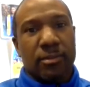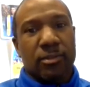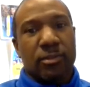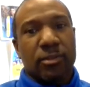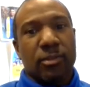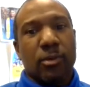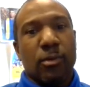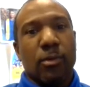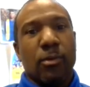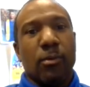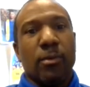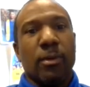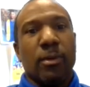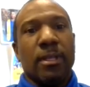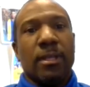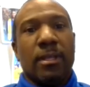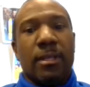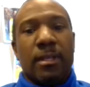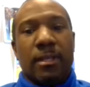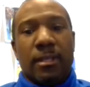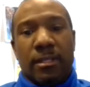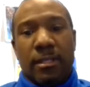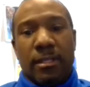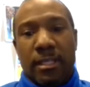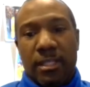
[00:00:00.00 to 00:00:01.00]
So
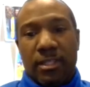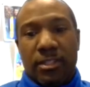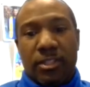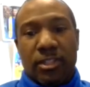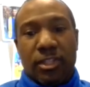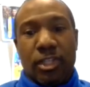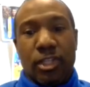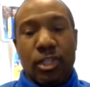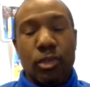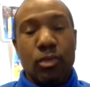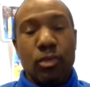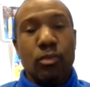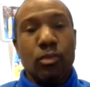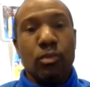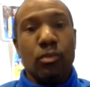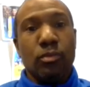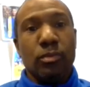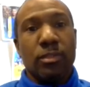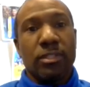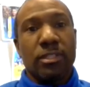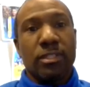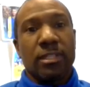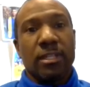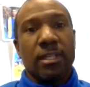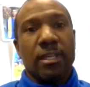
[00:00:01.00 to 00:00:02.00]
it's
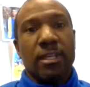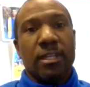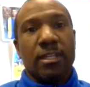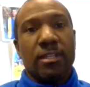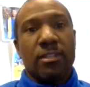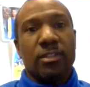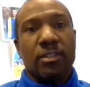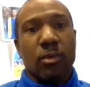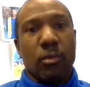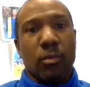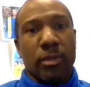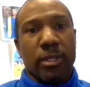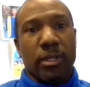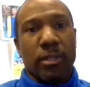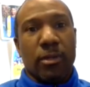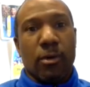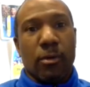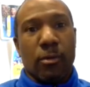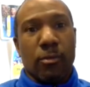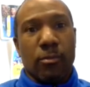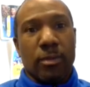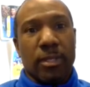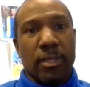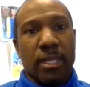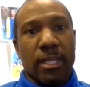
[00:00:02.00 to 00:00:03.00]
huge to win
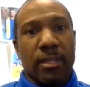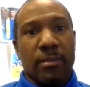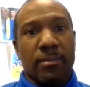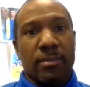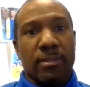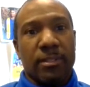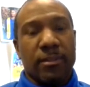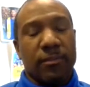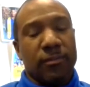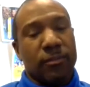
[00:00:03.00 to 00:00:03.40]
home games.